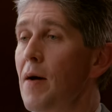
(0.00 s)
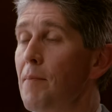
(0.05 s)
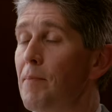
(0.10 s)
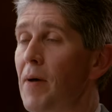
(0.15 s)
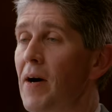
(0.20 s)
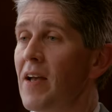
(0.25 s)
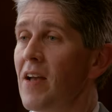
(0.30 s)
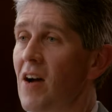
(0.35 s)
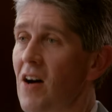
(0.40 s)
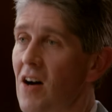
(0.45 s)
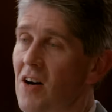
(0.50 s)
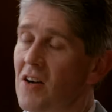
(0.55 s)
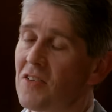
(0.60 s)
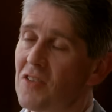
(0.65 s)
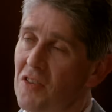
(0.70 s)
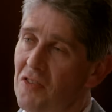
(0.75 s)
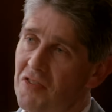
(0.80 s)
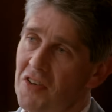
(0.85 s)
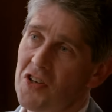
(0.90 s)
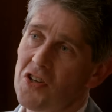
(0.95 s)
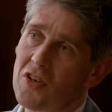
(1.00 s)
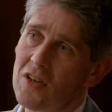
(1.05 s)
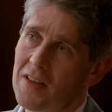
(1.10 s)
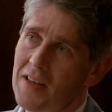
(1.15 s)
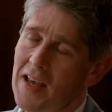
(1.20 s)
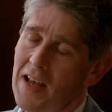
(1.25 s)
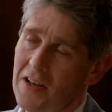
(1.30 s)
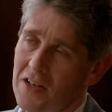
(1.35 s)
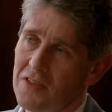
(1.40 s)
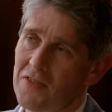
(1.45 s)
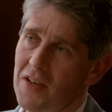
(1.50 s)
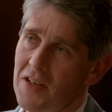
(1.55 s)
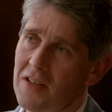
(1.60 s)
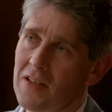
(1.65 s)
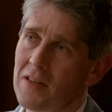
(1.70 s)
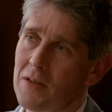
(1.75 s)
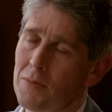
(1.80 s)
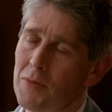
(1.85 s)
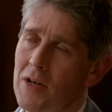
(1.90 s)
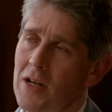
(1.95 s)
by artificially
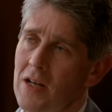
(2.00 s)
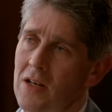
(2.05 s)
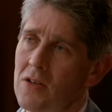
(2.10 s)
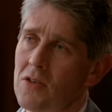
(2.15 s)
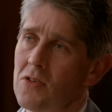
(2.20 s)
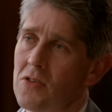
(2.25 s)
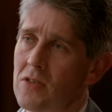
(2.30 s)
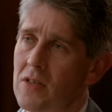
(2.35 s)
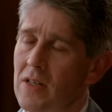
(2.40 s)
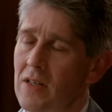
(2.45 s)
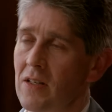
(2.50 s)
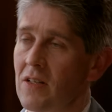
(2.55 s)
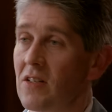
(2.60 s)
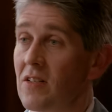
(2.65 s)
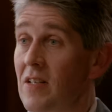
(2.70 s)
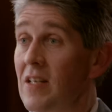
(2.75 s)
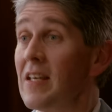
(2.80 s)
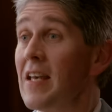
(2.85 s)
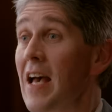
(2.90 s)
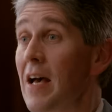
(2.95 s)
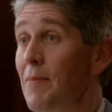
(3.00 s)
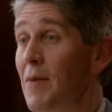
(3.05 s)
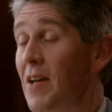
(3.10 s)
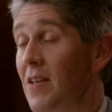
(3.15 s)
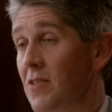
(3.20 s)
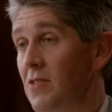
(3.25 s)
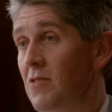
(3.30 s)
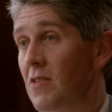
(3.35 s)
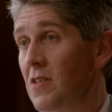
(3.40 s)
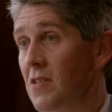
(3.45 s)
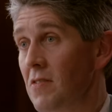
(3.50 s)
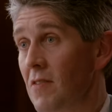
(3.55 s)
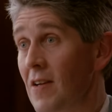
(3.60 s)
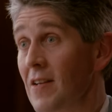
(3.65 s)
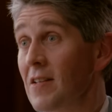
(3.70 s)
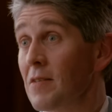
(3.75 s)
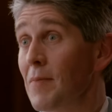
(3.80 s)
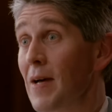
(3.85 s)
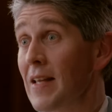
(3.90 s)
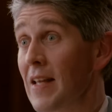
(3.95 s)
activating the brain using TMS,
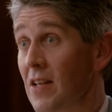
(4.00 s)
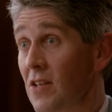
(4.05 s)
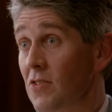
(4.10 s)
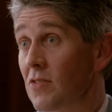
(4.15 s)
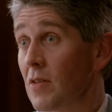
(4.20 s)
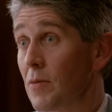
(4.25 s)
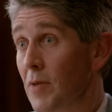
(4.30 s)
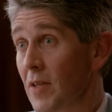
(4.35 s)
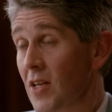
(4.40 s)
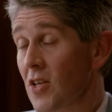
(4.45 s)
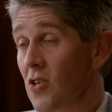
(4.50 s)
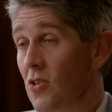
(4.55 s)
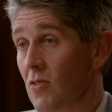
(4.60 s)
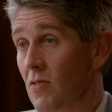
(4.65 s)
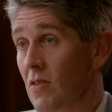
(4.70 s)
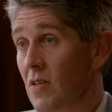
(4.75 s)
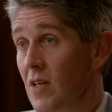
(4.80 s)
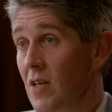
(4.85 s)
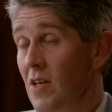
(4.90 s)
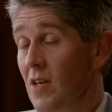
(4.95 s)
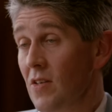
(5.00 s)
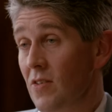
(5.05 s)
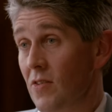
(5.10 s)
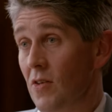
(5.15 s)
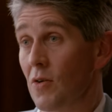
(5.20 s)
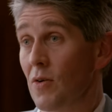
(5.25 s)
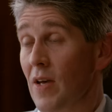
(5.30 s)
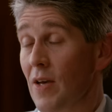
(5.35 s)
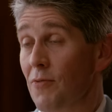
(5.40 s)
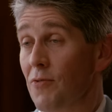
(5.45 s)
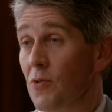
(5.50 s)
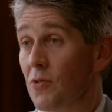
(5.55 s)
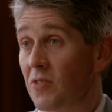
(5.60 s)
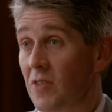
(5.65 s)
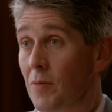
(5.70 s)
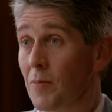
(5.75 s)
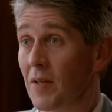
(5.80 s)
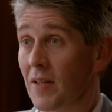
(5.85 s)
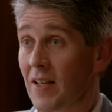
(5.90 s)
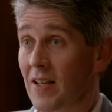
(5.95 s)
transcranial magnetic stimulation. So if you
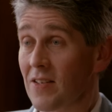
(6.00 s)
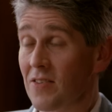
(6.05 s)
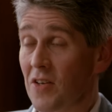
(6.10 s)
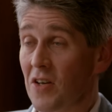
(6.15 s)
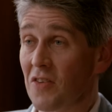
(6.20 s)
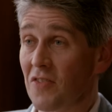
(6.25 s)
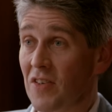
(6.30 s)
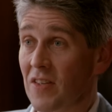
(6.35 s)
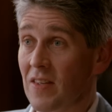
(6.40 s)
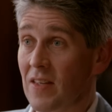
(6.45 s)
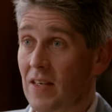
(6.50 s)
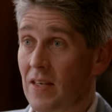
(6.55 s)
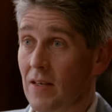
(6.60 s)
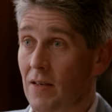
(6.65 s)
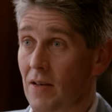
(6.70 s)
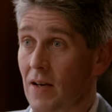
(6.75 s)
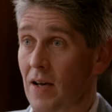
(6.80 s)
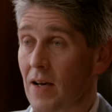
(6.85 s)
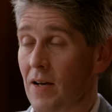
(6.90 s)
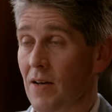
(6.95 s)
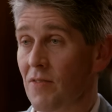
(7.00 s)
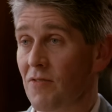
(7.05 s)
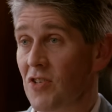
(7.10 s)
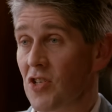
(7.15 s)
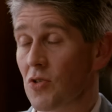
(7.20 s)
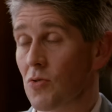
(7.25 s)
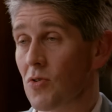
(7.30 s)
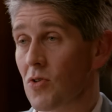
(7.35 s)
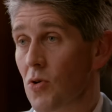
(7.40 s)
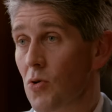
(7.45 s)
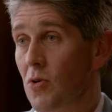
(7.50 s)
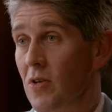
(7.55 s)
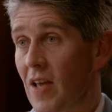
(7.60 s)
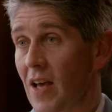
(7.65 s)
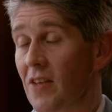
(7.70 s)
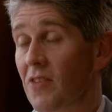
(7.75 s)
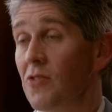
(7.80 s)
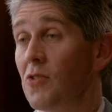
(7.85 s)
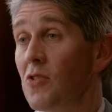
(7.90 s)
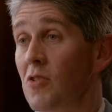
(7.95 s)
stimulate over the visual
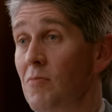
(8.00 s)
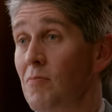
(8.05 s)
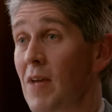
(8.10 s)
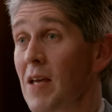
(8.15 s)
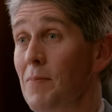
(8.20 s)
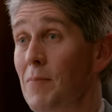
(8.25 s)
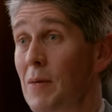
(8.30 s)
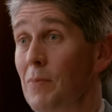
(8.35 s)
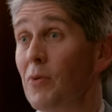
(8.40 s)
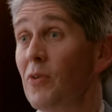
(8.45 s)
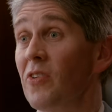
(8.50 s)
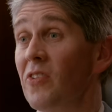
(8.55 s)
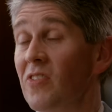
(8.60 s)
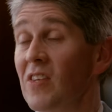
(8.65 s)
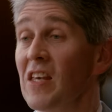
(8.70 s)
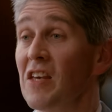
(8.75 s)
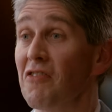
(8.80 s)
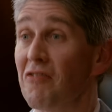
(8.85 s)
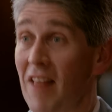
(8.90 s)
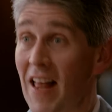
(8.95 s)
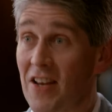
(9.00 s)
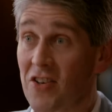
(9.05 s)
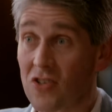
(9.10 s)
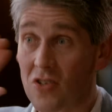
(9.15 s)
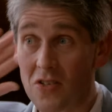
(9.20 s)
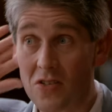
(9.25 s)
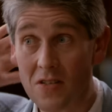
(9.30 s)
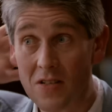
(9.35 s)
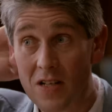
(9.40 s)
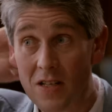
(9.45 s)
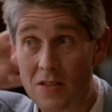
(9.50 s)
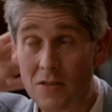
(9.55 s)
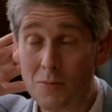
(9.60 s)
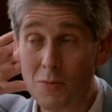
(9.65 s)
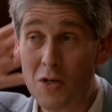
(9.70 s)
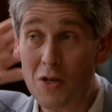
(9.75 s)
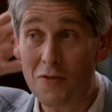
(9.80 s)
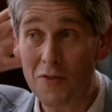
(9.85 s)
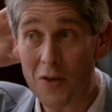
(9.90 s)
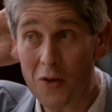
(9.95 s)
cortex, you can make people see flashes. And as you
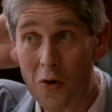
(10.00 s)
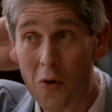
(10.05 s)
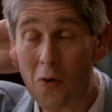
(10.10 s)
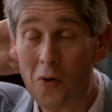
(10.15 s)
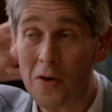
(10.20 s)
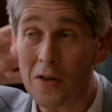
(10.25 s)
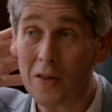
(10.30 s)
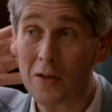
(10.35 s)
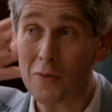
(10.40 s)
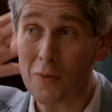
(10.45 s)
move the coil